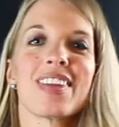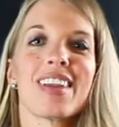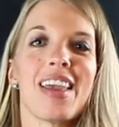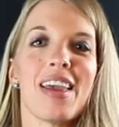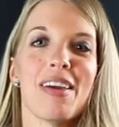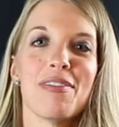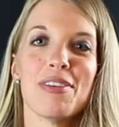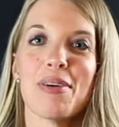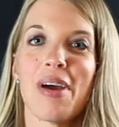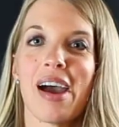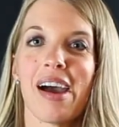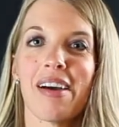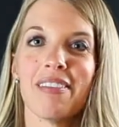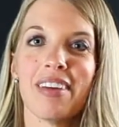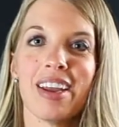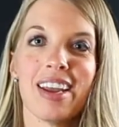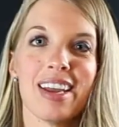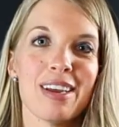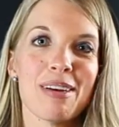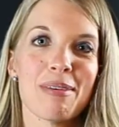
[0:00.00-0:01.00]
If you have
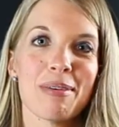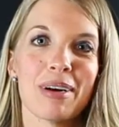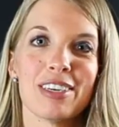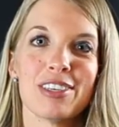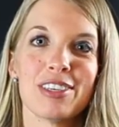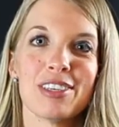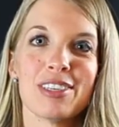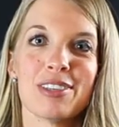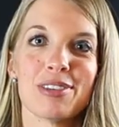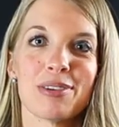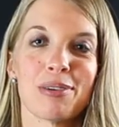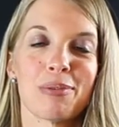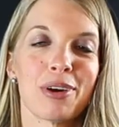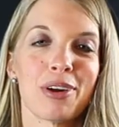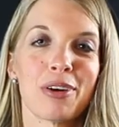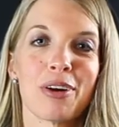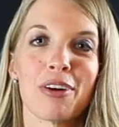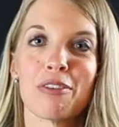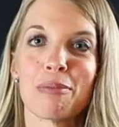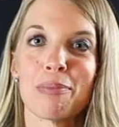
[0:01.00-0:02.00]
any questions or want
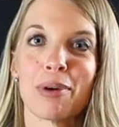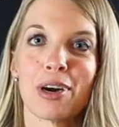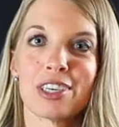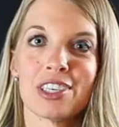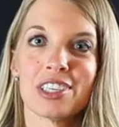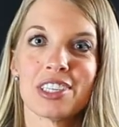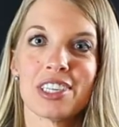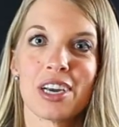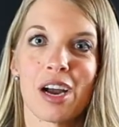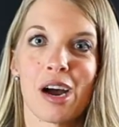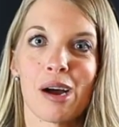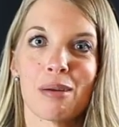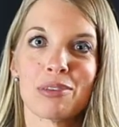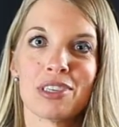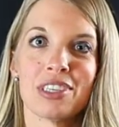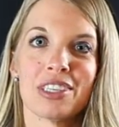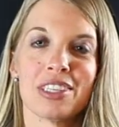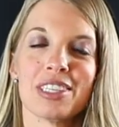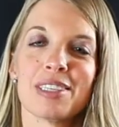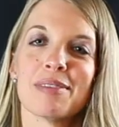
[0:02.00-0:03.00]
to go over purchasing
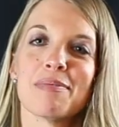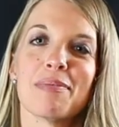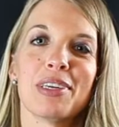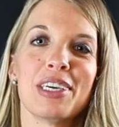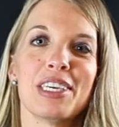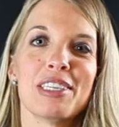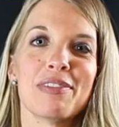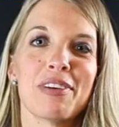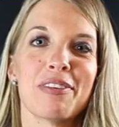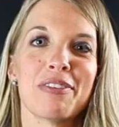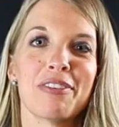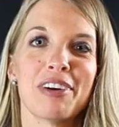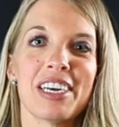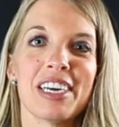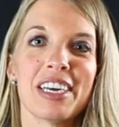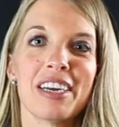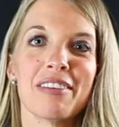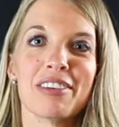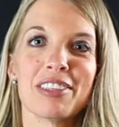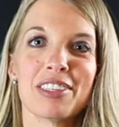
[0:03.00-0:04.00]
options, please feel free to
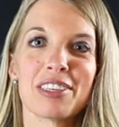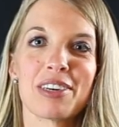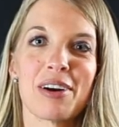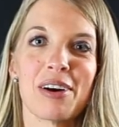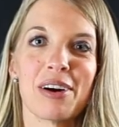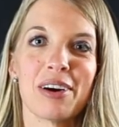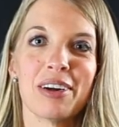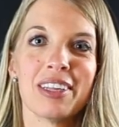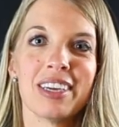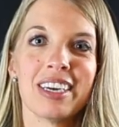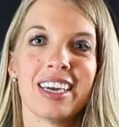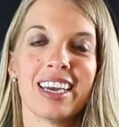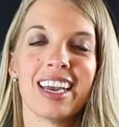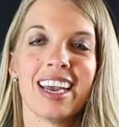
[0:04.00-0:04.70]
give us a call,